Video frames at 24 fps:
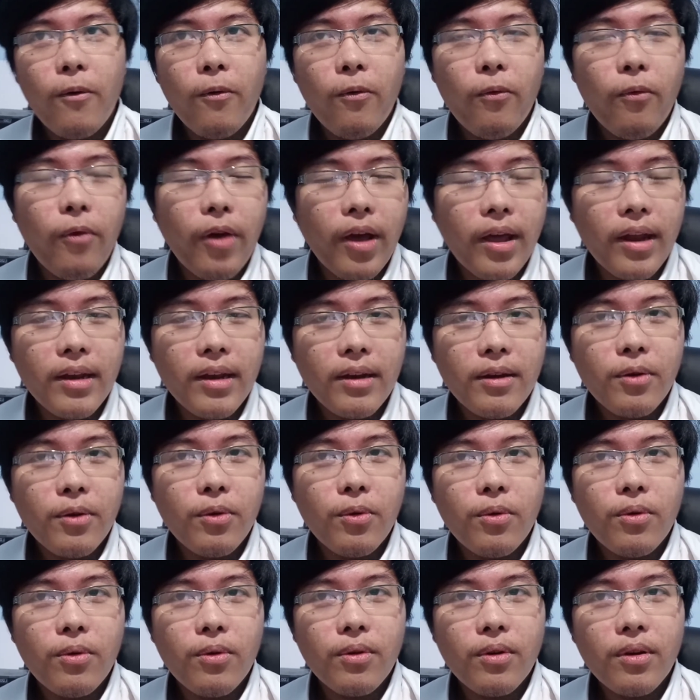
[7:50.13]

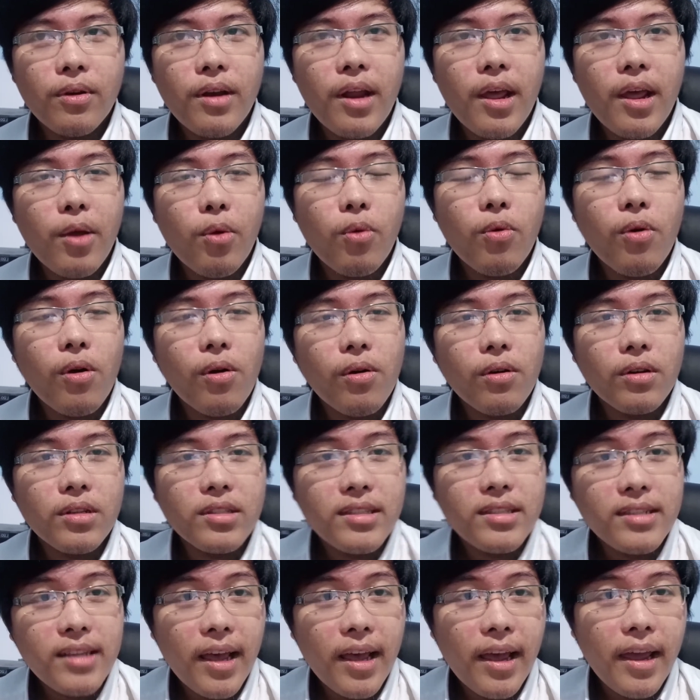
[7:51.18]
when they want to
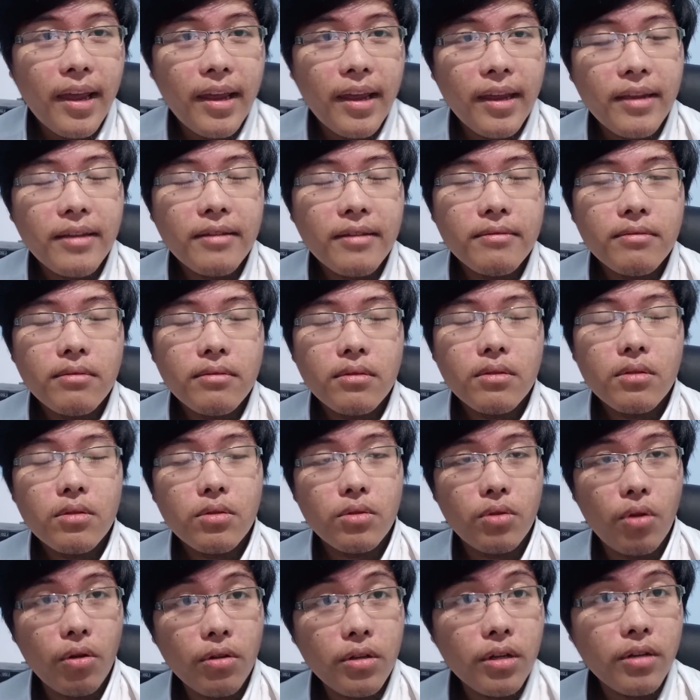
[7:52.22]
say
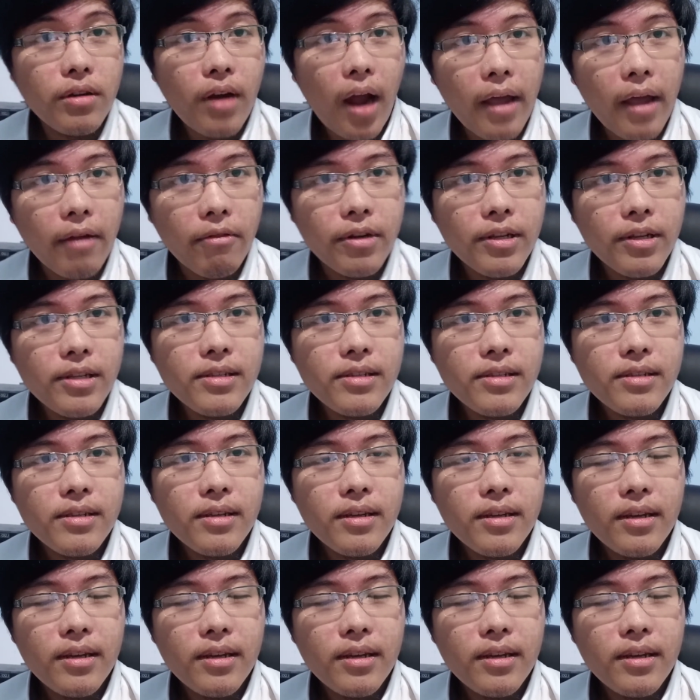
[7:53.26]
Northern Irish,